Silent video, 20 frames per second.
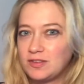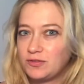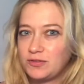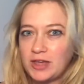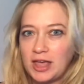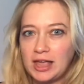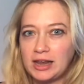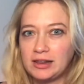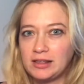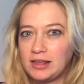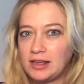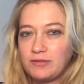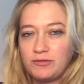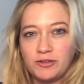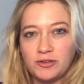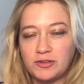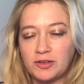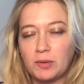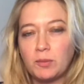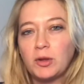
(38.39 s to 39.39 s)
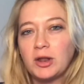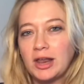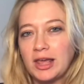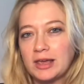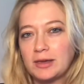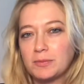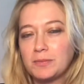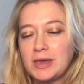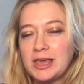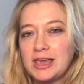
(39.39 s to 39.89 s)
If you're any, if you're someone
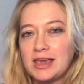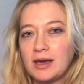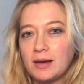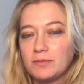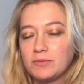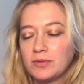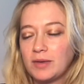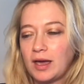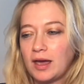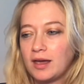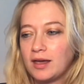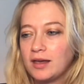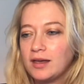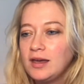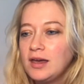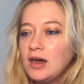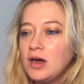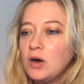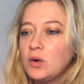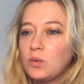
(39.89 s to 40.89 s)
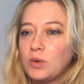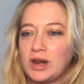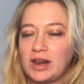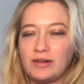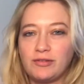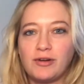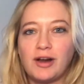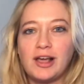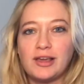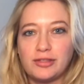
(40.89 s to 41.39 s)
like me, I'm. Uh,
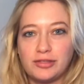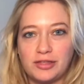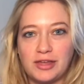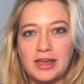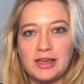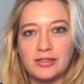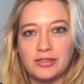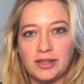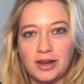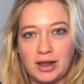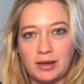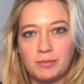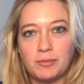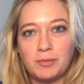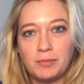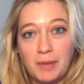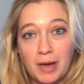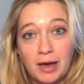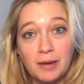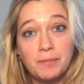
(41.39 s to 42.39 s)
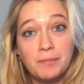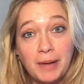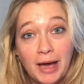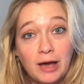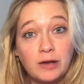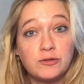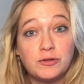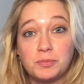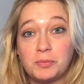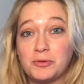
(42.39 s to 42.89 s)
whenever I think that I'm
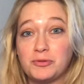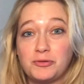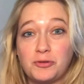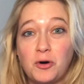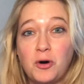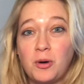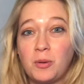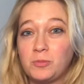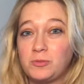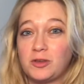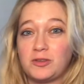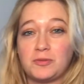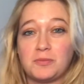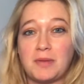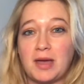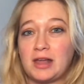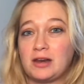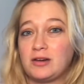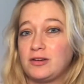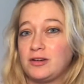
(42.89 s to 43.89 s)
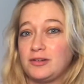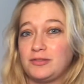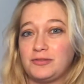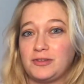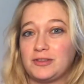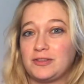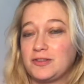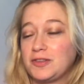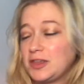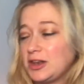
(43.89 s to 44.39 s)
about to perform, doesn't matter if
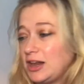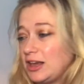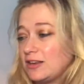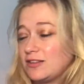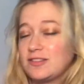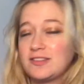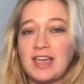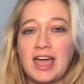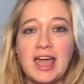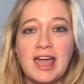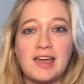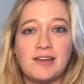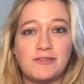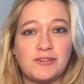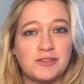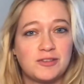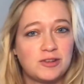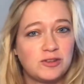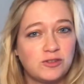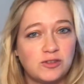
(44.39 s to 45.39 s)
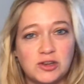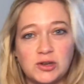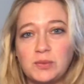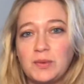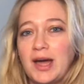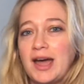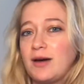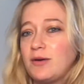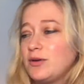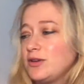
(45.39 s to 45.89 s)
it's the next day, if it's in two
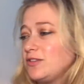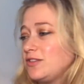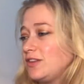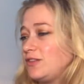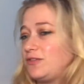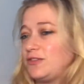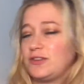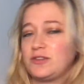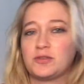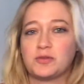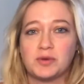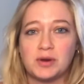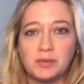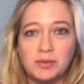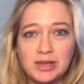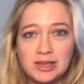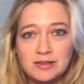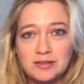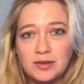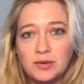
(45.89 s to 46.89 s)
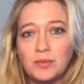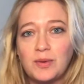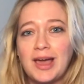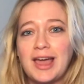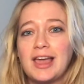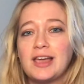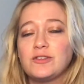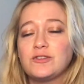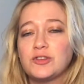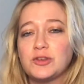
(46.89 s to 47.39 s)
hours, if it's three weeks
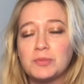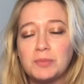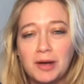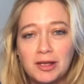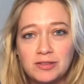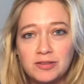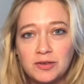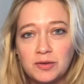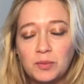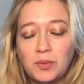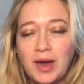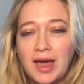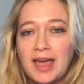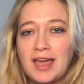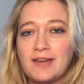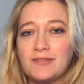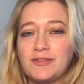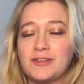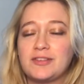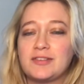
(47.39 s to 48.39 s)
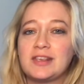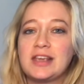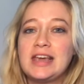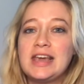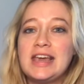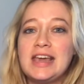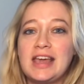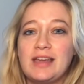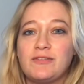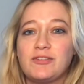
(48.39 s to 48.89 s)
away, two months away, if it's
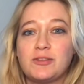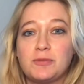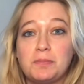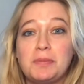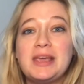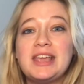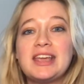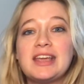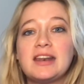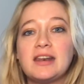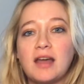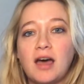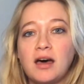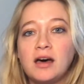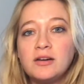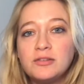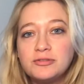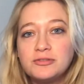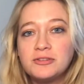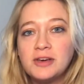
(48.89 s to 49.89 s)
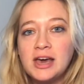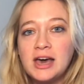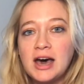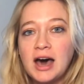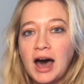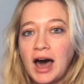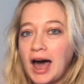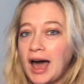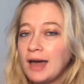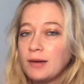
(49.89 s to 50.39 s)
if it's big enough,
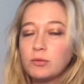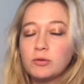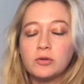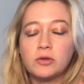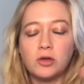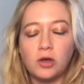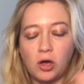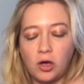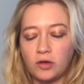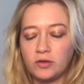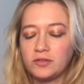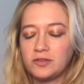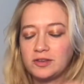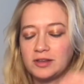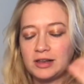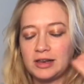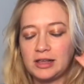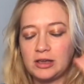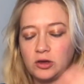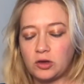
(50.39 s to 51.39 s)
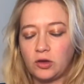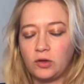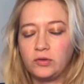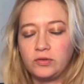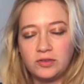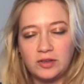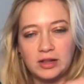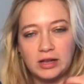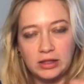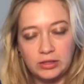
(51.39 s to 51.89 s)
I will constantly,
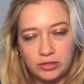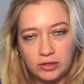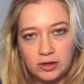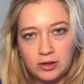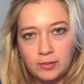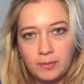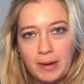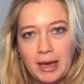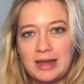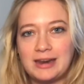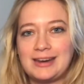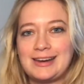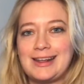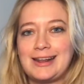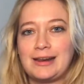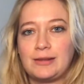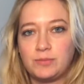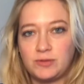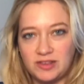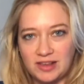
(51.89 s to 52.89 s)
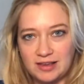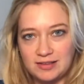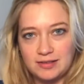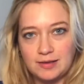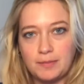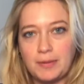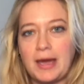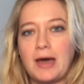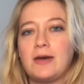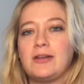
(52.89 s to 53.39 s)
constantly think about it and obsess
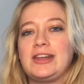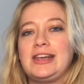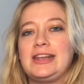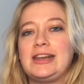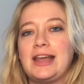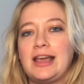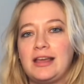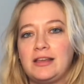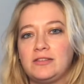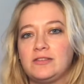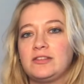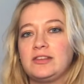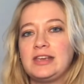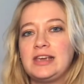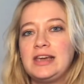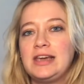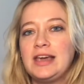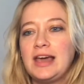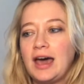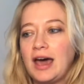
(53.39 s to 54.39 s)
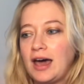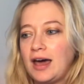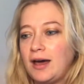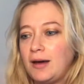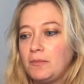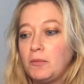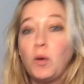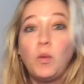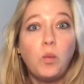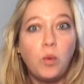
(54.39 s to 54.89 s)
about it and
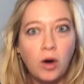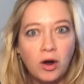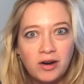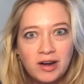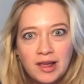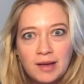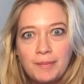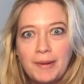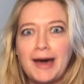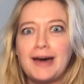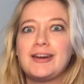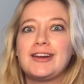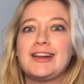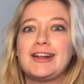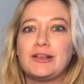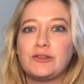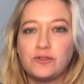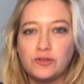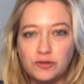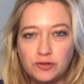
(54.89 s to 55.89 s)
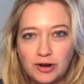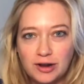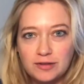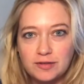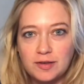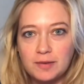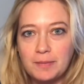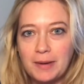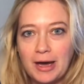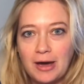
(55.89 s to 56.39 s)
um, worry about it and
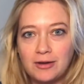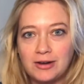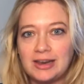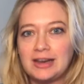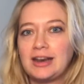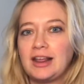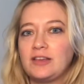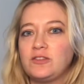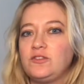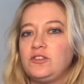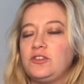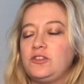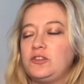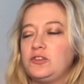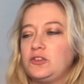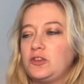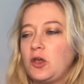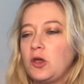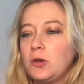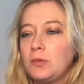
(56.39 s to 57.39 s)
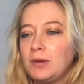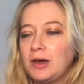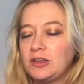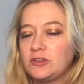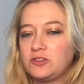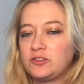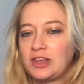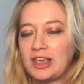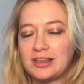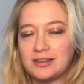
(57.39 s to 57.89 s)
stress about it, and just so
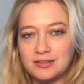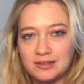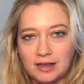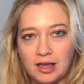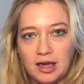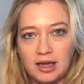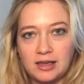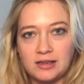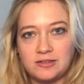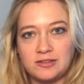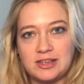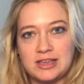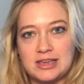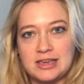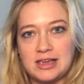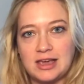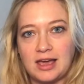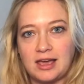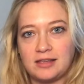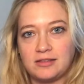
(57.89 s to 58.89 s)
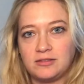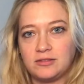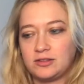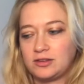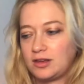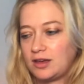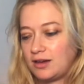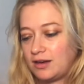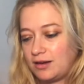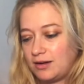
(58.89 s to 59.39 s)
much anxiety and
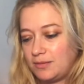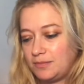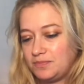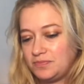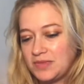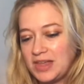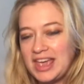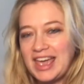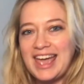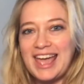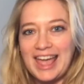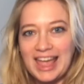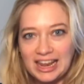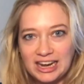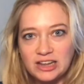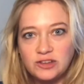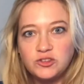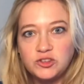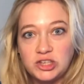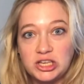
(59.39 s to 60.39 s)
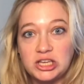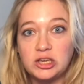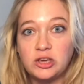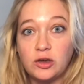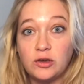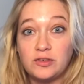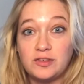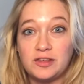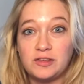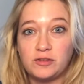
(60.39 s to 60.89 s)
um, energy
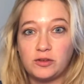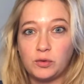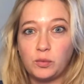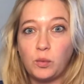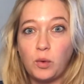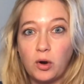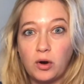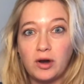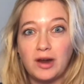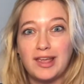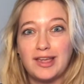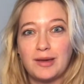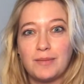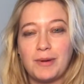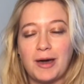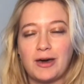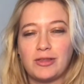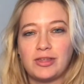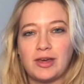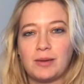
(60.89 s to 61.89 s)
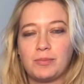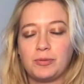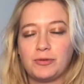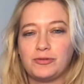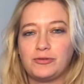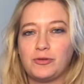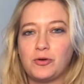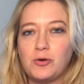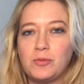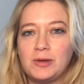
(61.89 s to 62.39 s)
goes into worrying about that
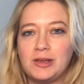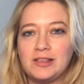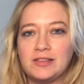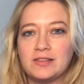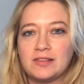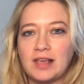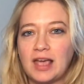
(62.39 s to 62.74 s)
performance.